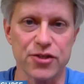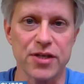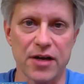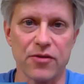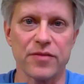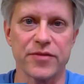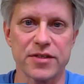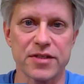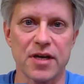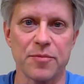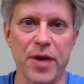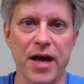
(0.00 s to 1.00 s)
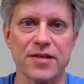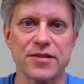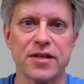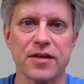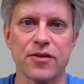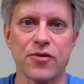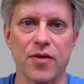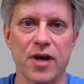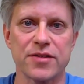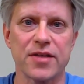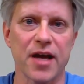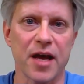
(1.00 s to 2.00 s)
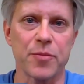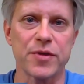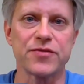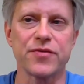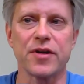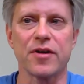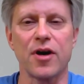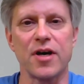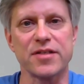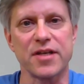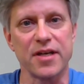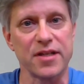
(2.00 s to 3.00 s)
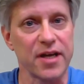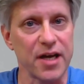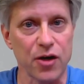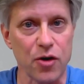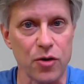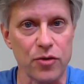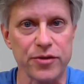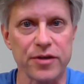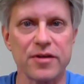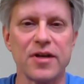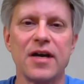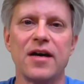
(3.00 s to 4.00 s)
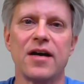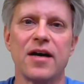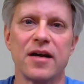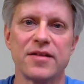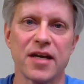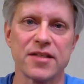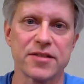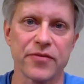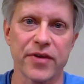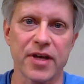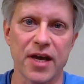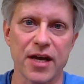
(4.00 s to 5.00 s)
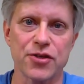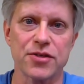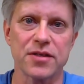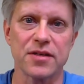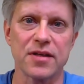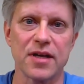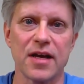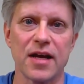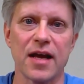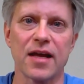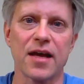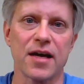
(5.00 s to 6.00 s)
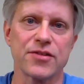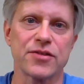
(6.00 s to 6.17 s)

the shadow of the sun passing across the atmosphere, causing it to get colder, densification, and